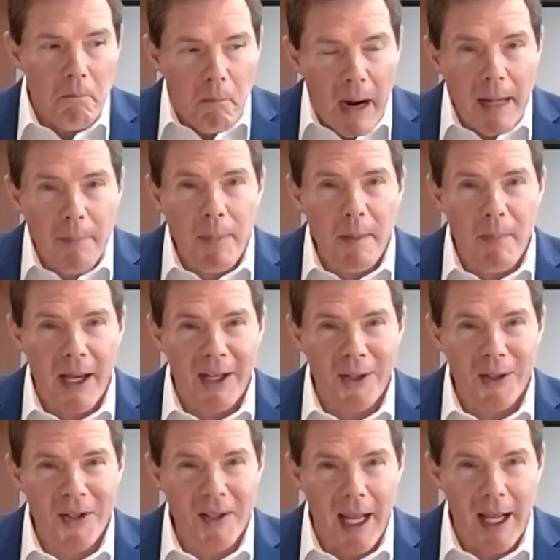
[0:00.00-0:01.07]
might be
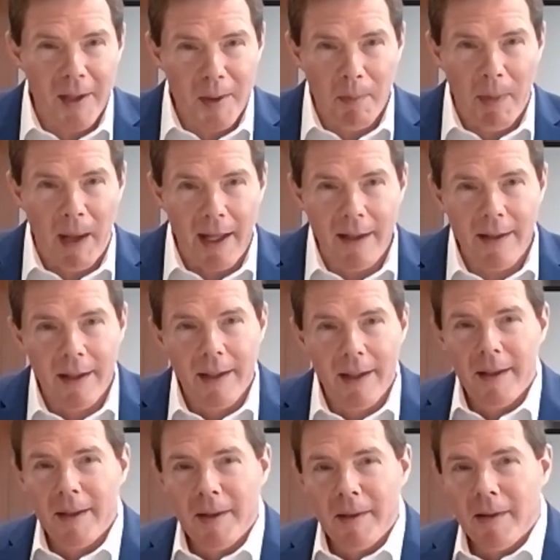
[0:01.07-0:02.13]
better spent
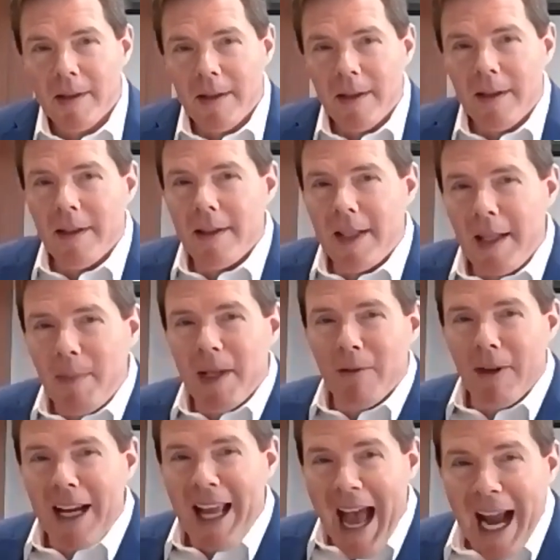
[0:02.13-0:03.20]
keeping
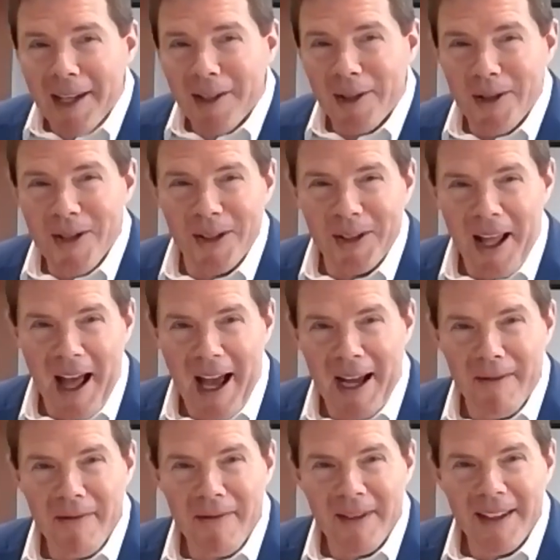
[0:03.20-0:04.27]
reactors
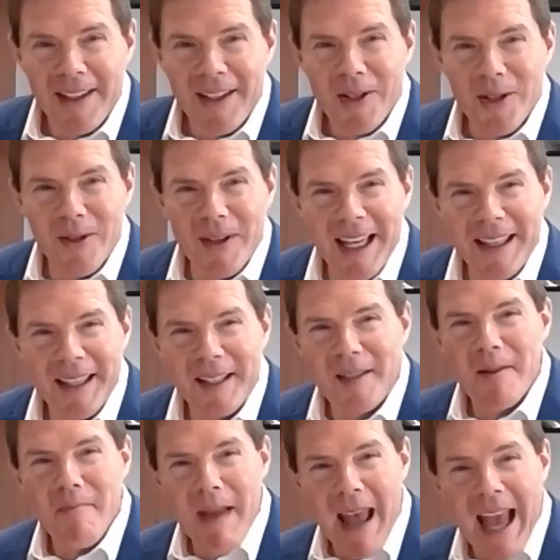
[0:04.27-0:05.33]
alive so that the
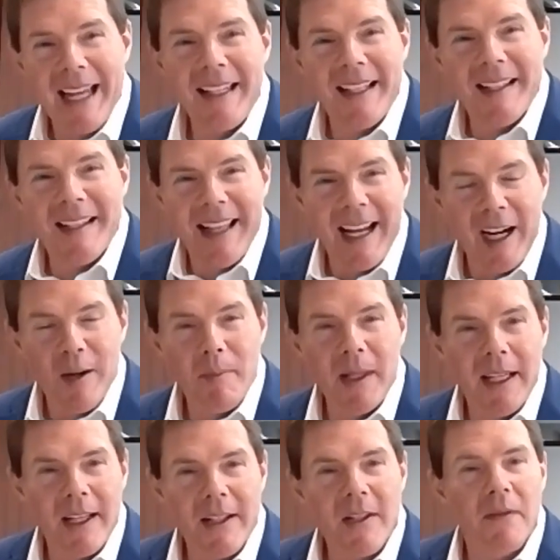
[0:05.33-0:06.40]
demand is there,
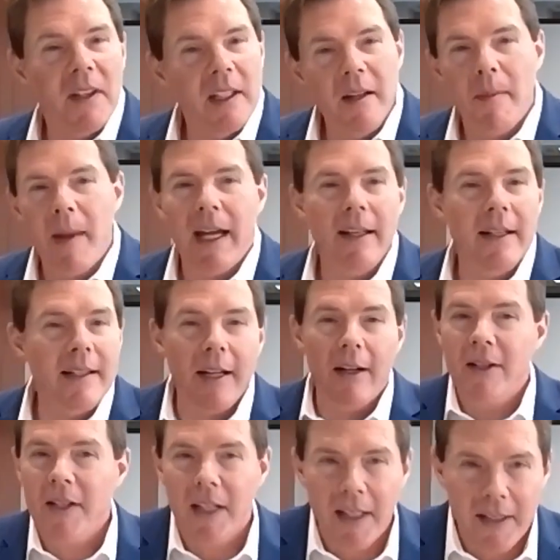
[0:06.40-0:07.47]
because if the demand is
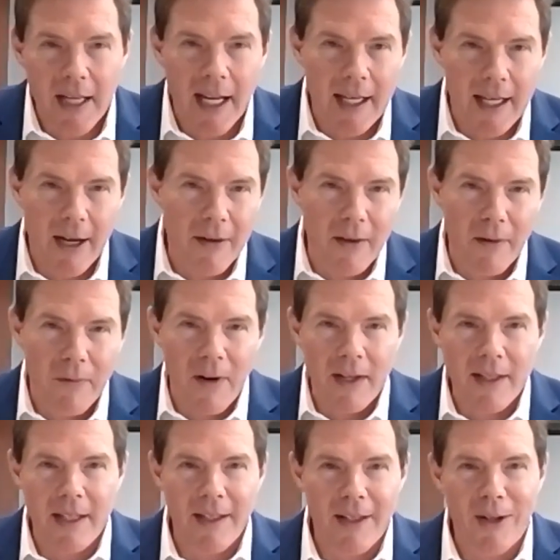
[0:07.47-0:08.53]
there, it's going to take care of the
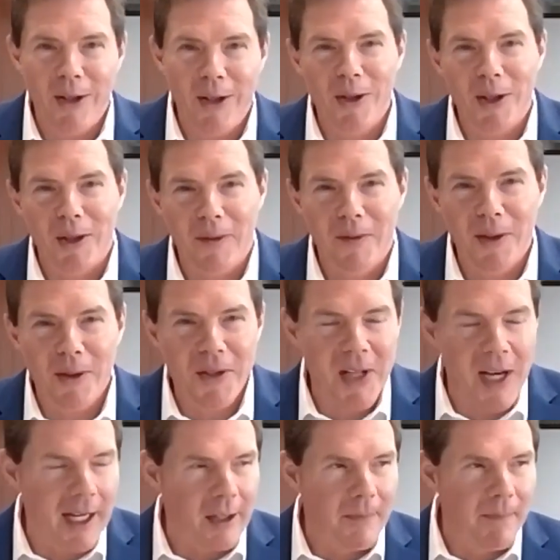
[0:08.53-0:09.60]
front end of the nuclear fuel
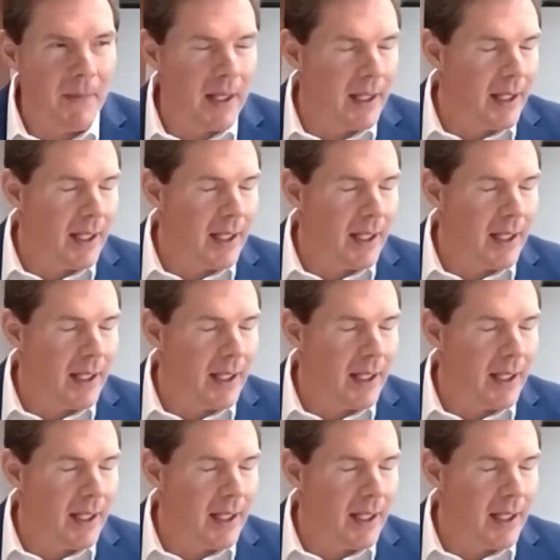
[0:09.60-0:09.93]
cycle.